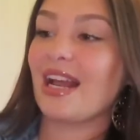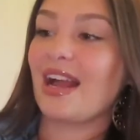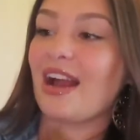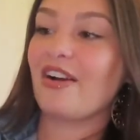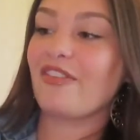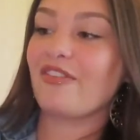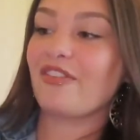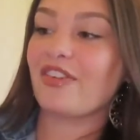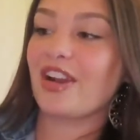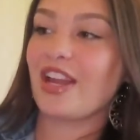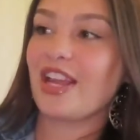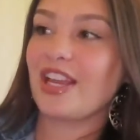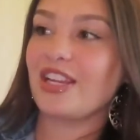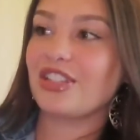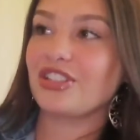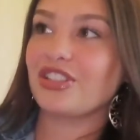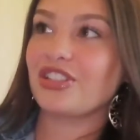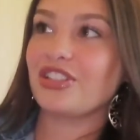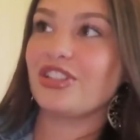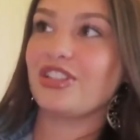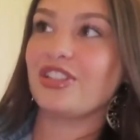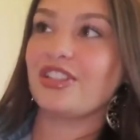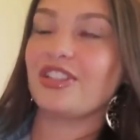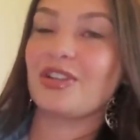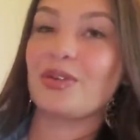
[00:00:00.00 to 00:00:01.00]
got for
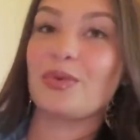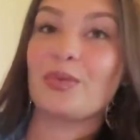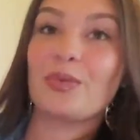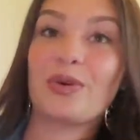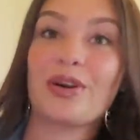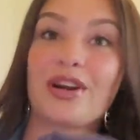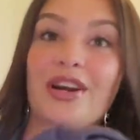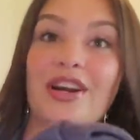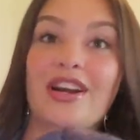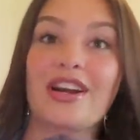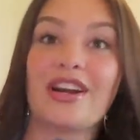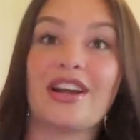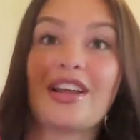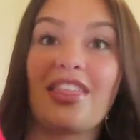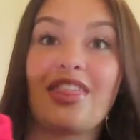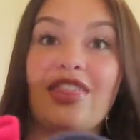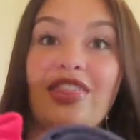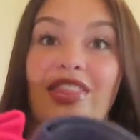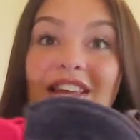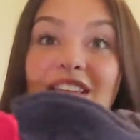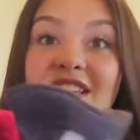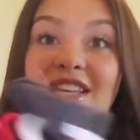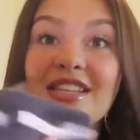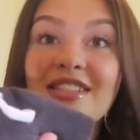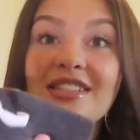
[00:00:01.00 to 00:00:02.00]
Angel are
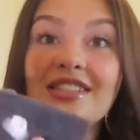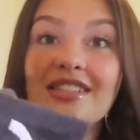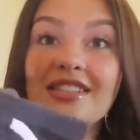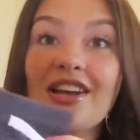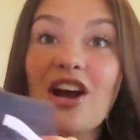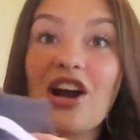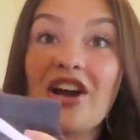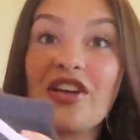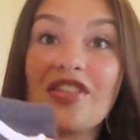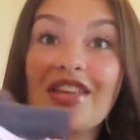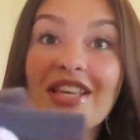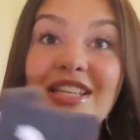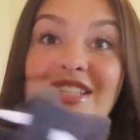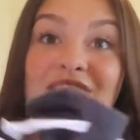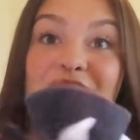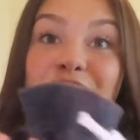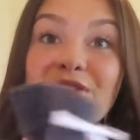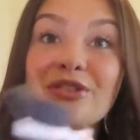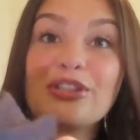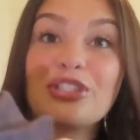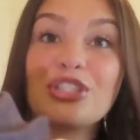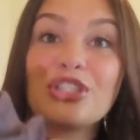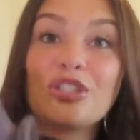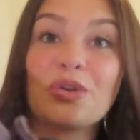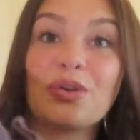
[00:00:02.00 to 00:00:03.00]
these
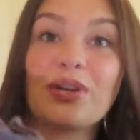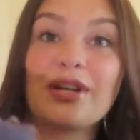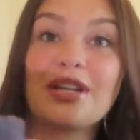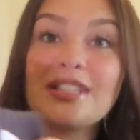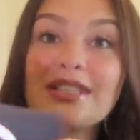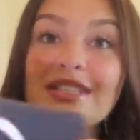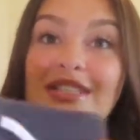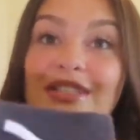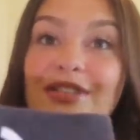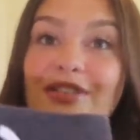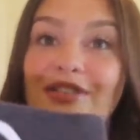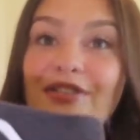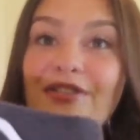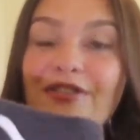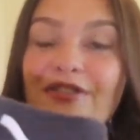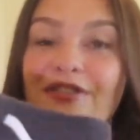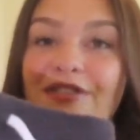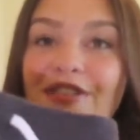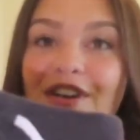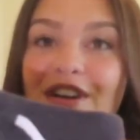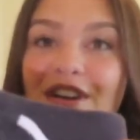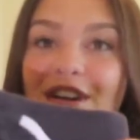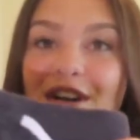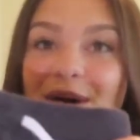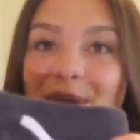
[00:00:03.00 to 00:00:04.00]
little shorts
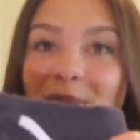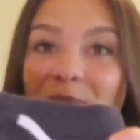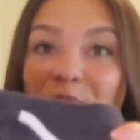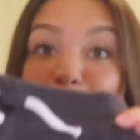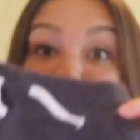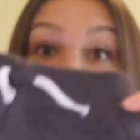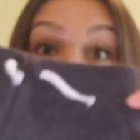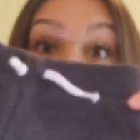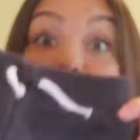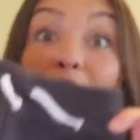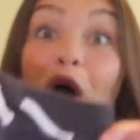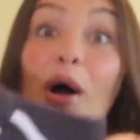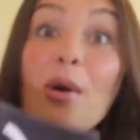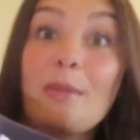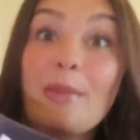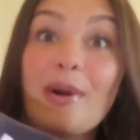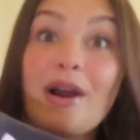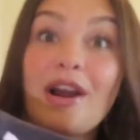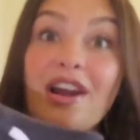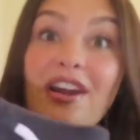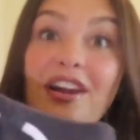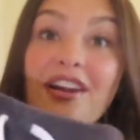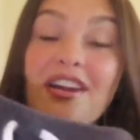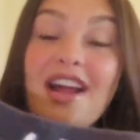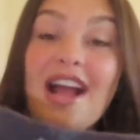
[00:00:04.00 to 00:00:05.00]
from
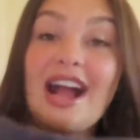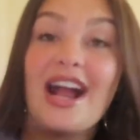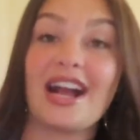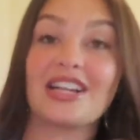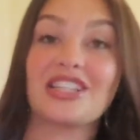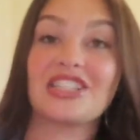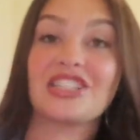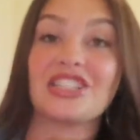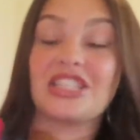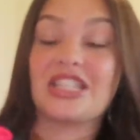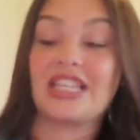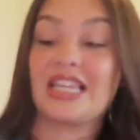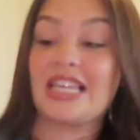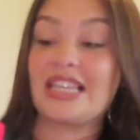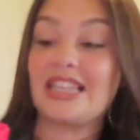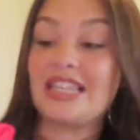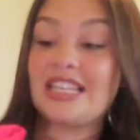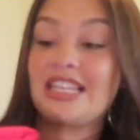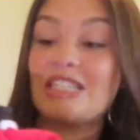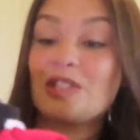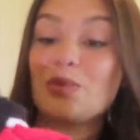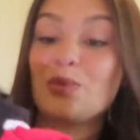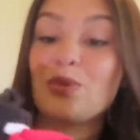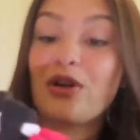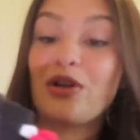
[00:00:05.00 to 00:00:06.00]
Walmart actually.
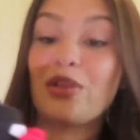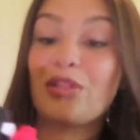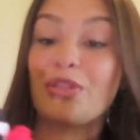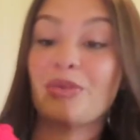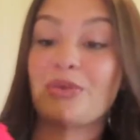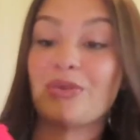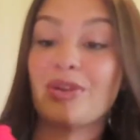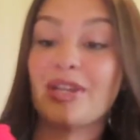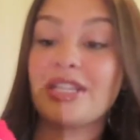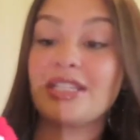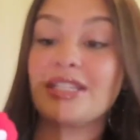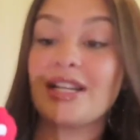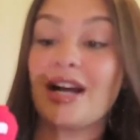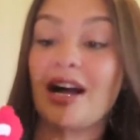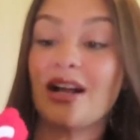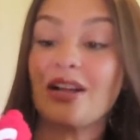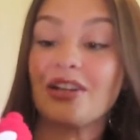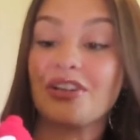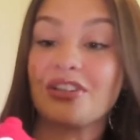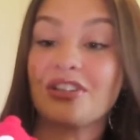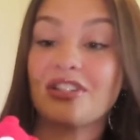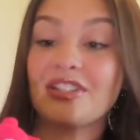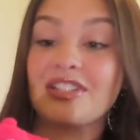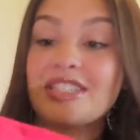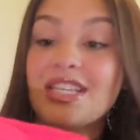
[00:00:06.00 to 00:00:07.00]
These were
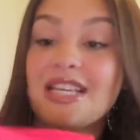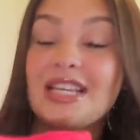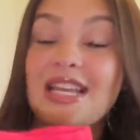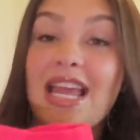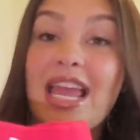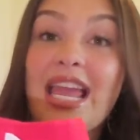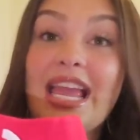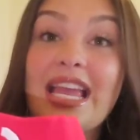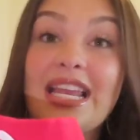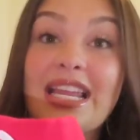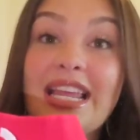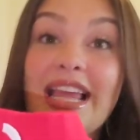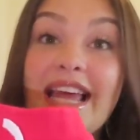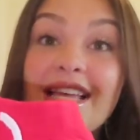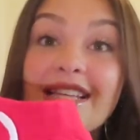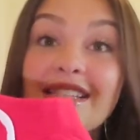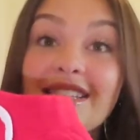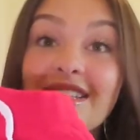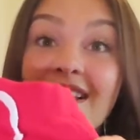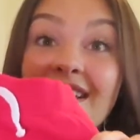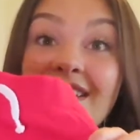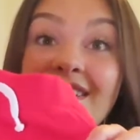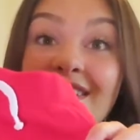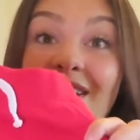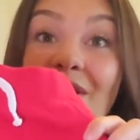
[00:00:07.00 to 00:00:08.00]

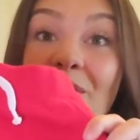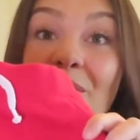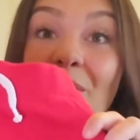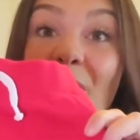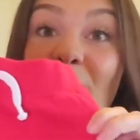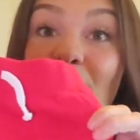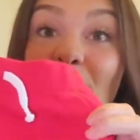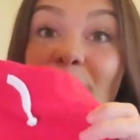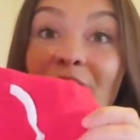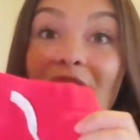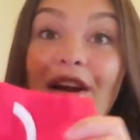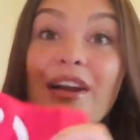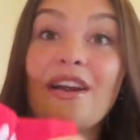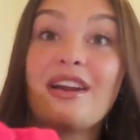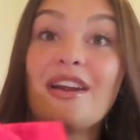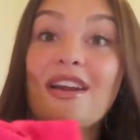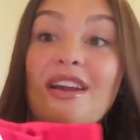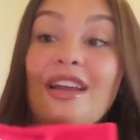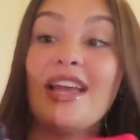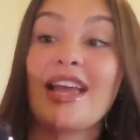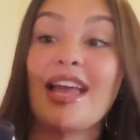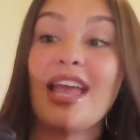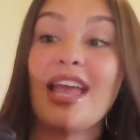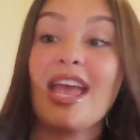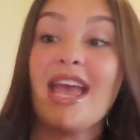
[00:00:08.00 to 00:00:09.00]
$3.88 at Walmart.
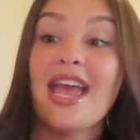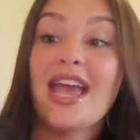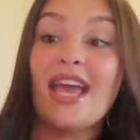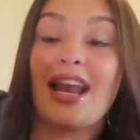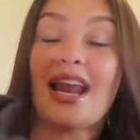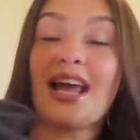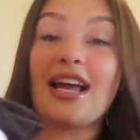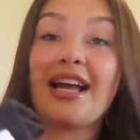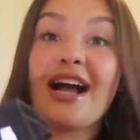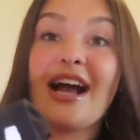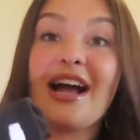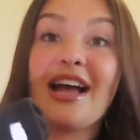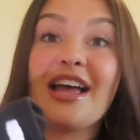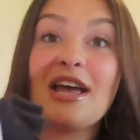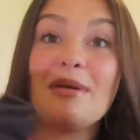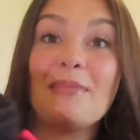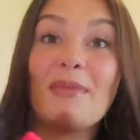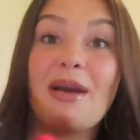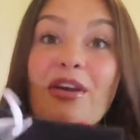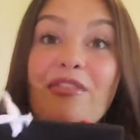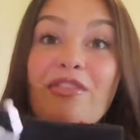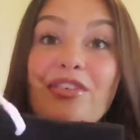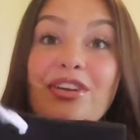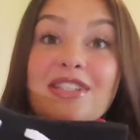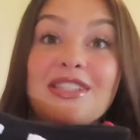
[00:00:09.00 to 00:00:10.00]
And I got him
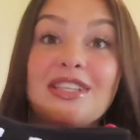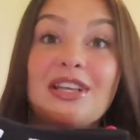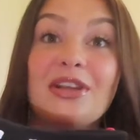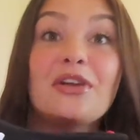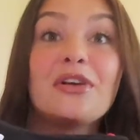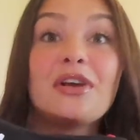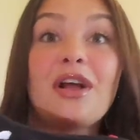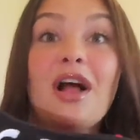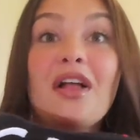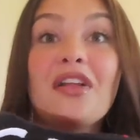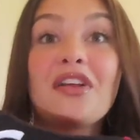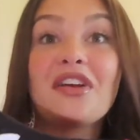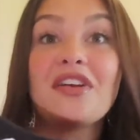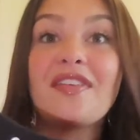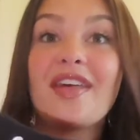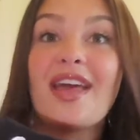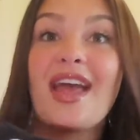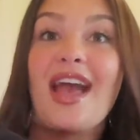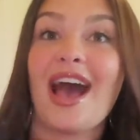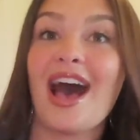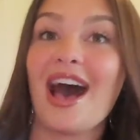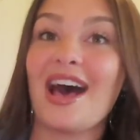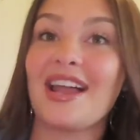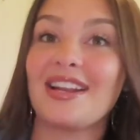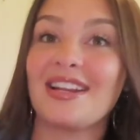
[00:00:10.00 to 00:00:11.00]
every single color they
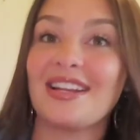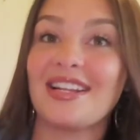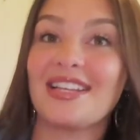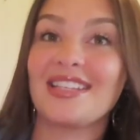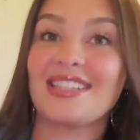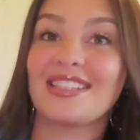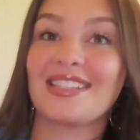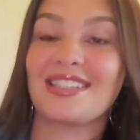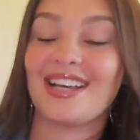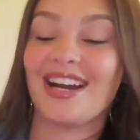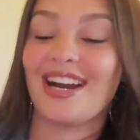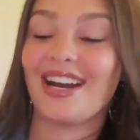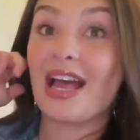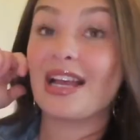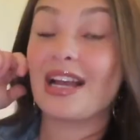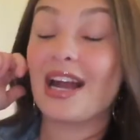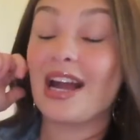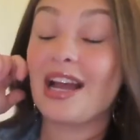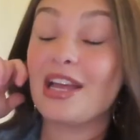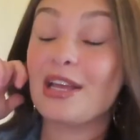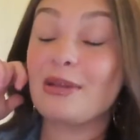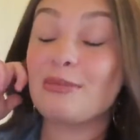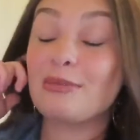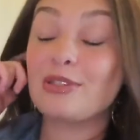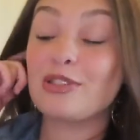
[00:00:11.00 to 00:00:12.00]
had in his size. I
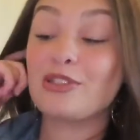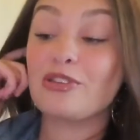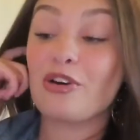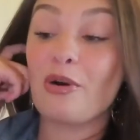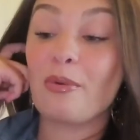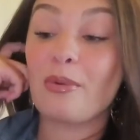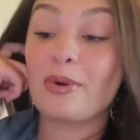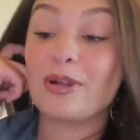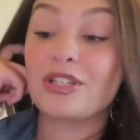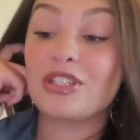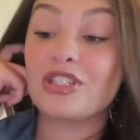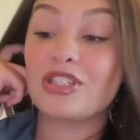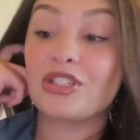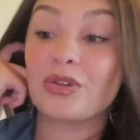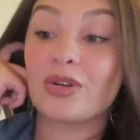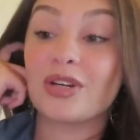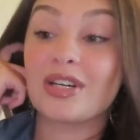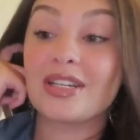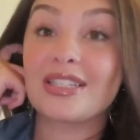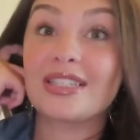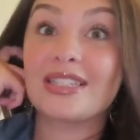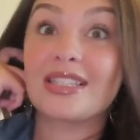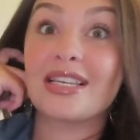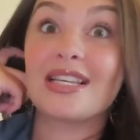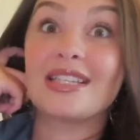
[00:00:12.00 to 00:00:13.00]
got him so much
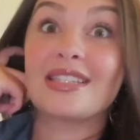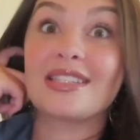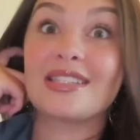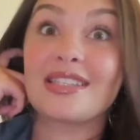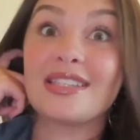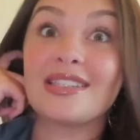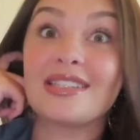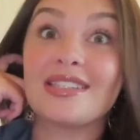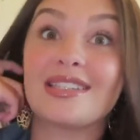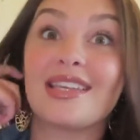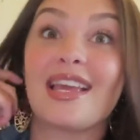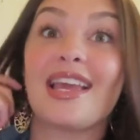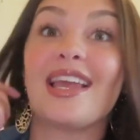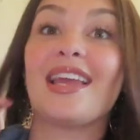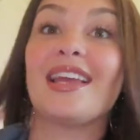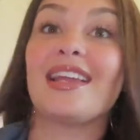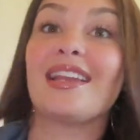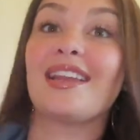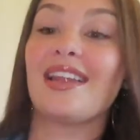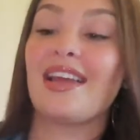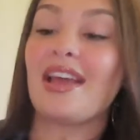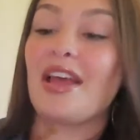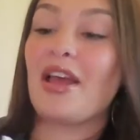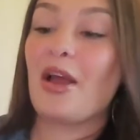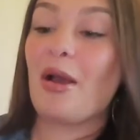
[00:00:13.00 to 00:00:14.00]
shorts, it's
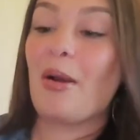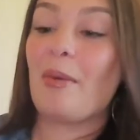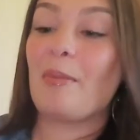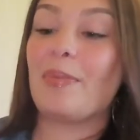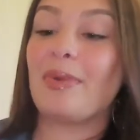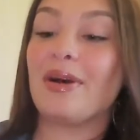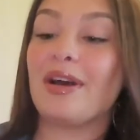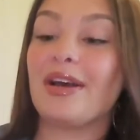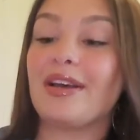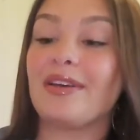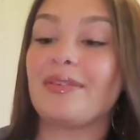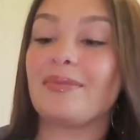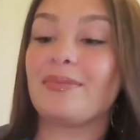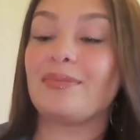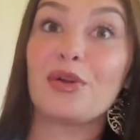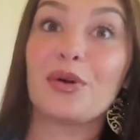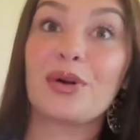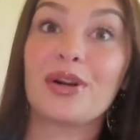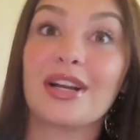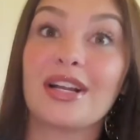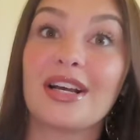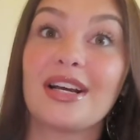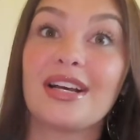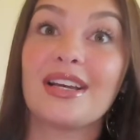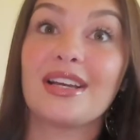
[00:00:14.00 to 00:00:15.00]
insane. But
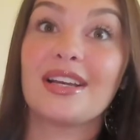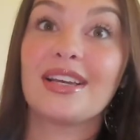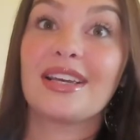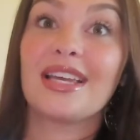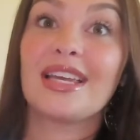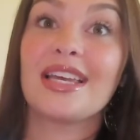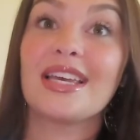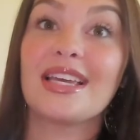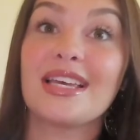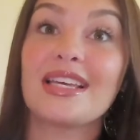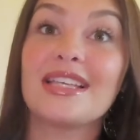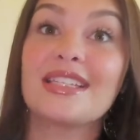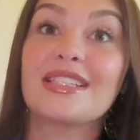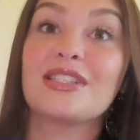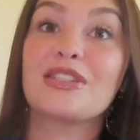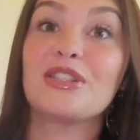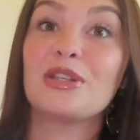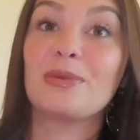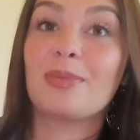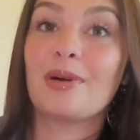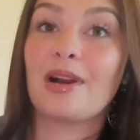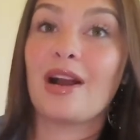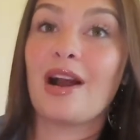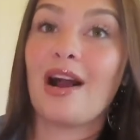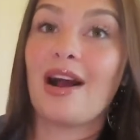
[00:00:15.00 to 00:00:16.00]
Florida is
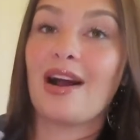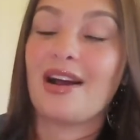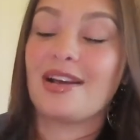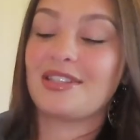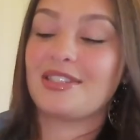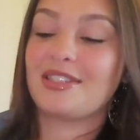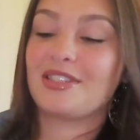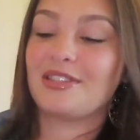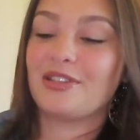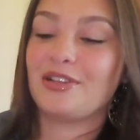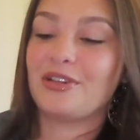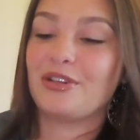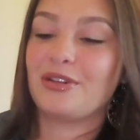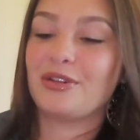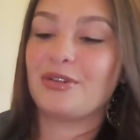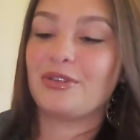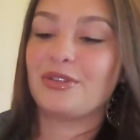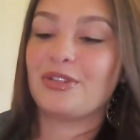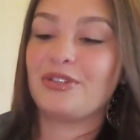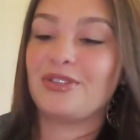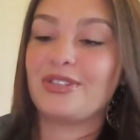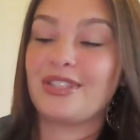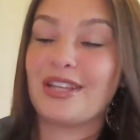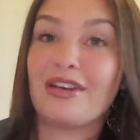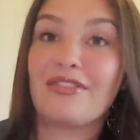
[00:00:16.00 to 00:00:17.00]
super hot, so
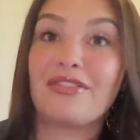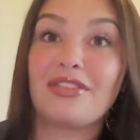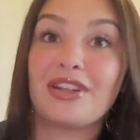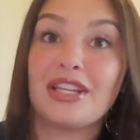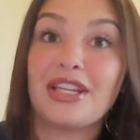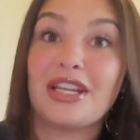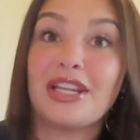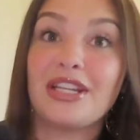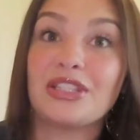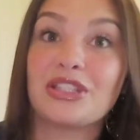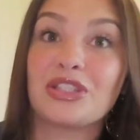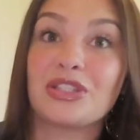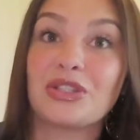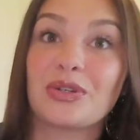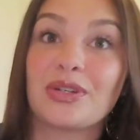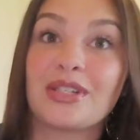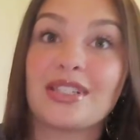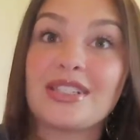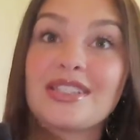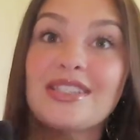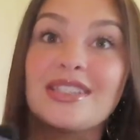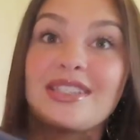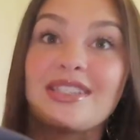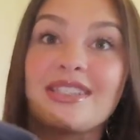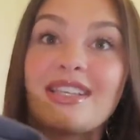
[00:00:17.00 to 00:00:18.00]
you definitely need
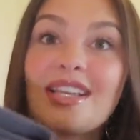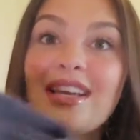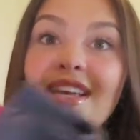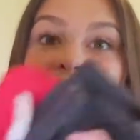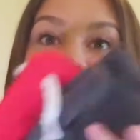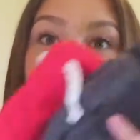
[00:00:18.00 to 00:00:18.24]
shorts.